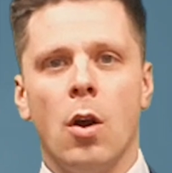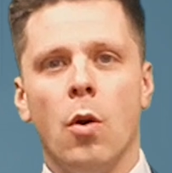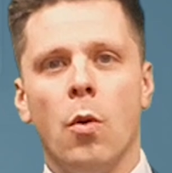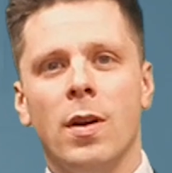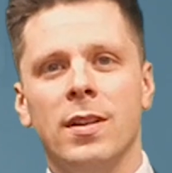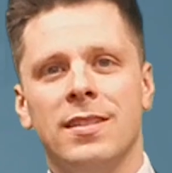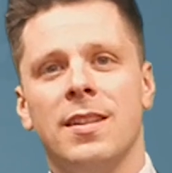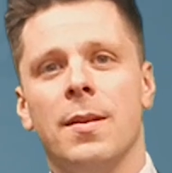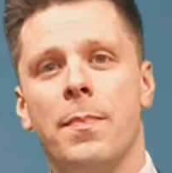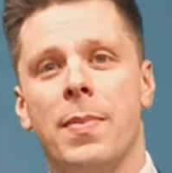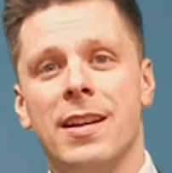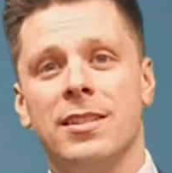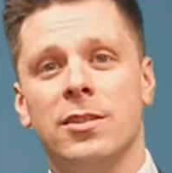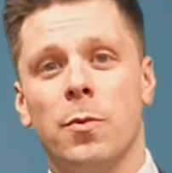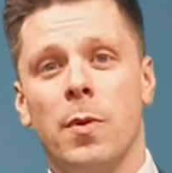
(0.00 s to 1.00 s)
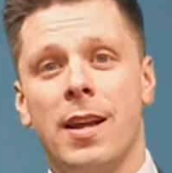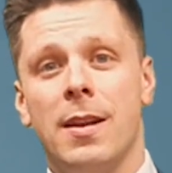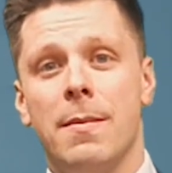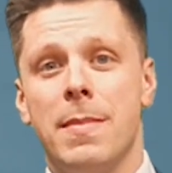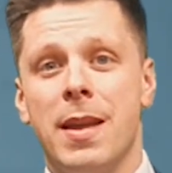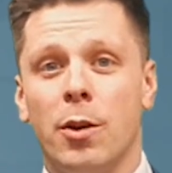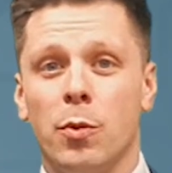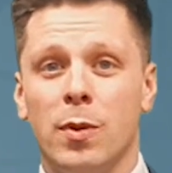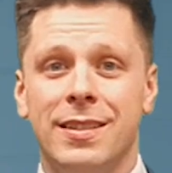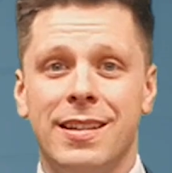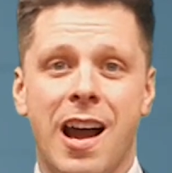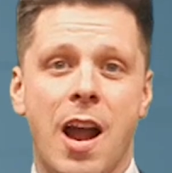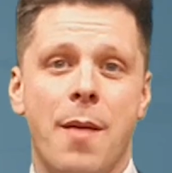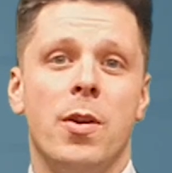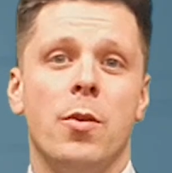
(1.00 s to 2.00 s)
What's the best way to make
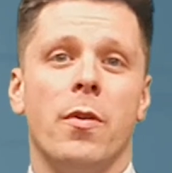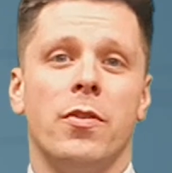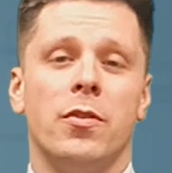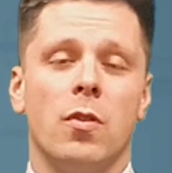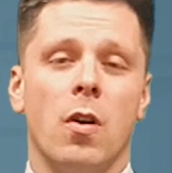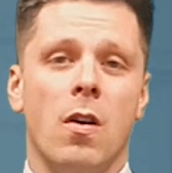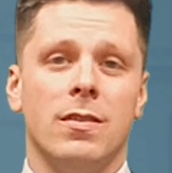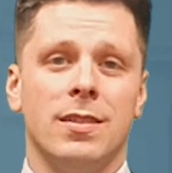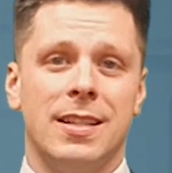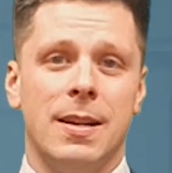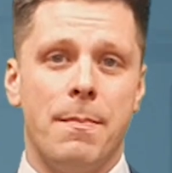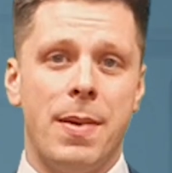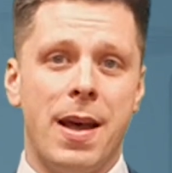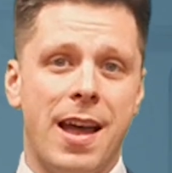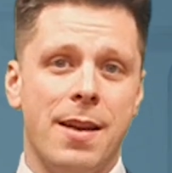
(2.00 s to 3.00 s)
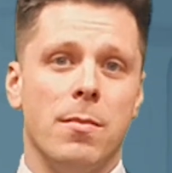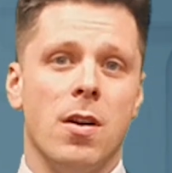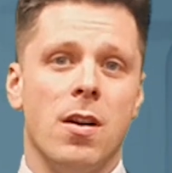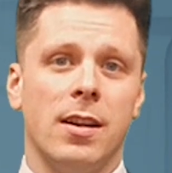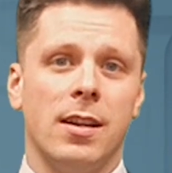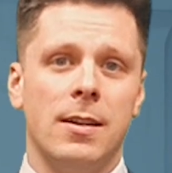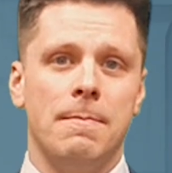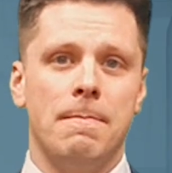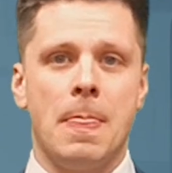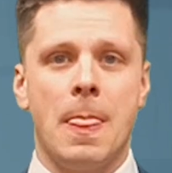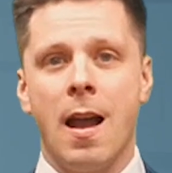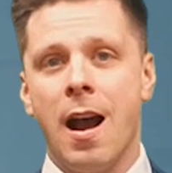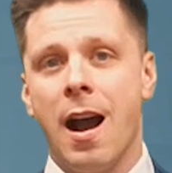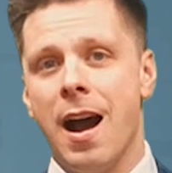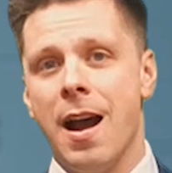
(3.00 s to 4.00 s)
retirement withdrawals in a bad market?
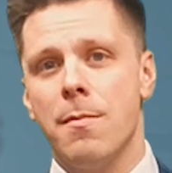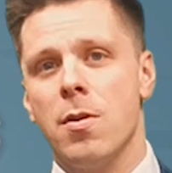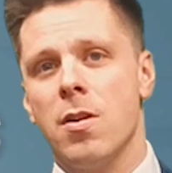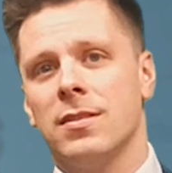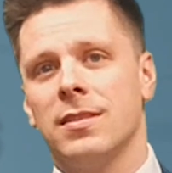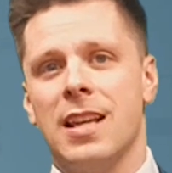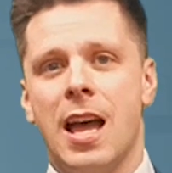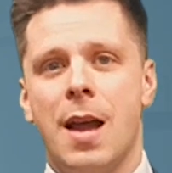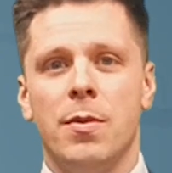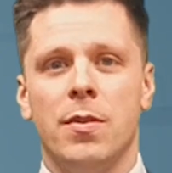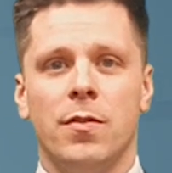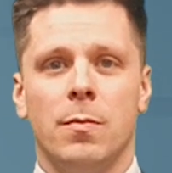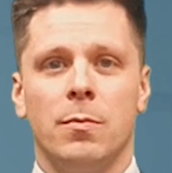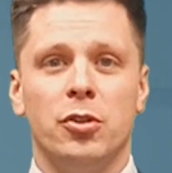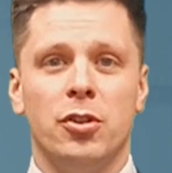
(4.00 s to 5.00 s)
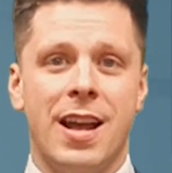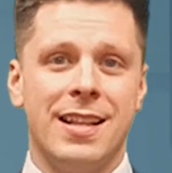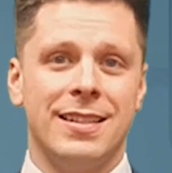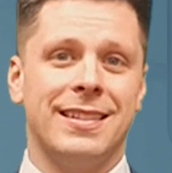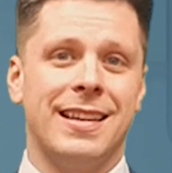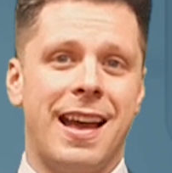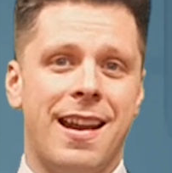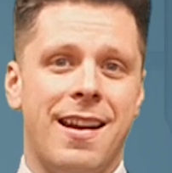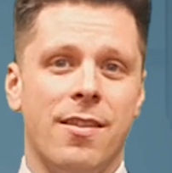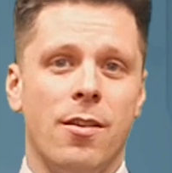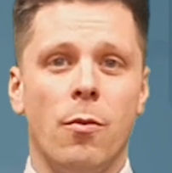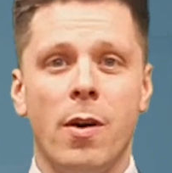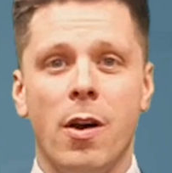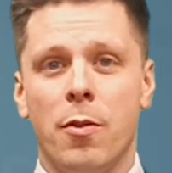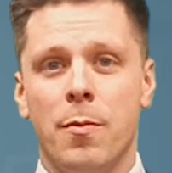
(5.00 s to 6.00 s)
I'm Mark Sabrin from TransCanada
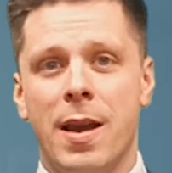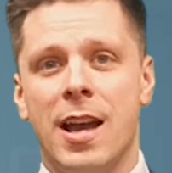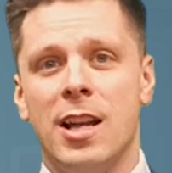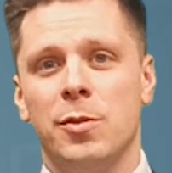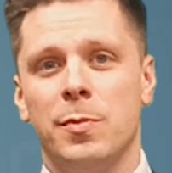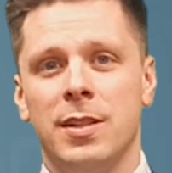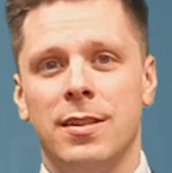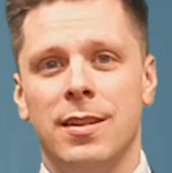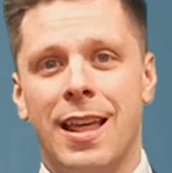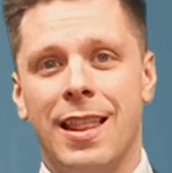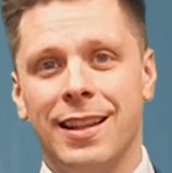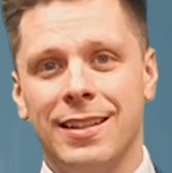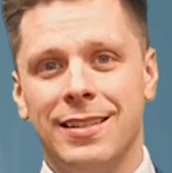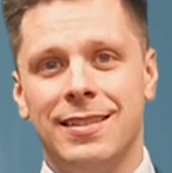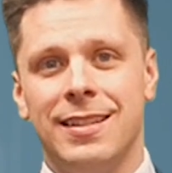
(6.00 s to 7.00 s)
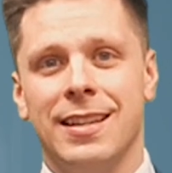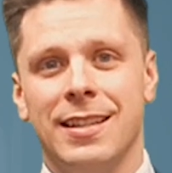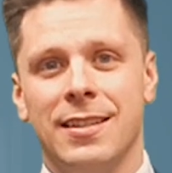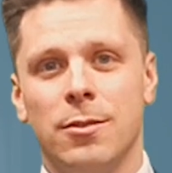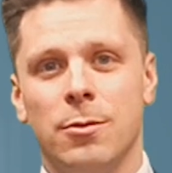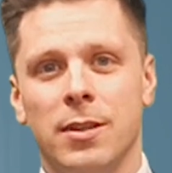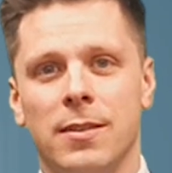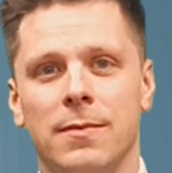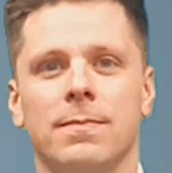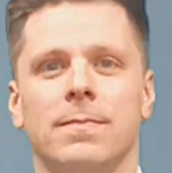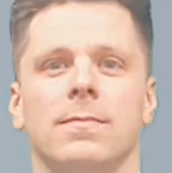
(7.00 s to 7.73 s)
Wealth Management. Let's dig into it.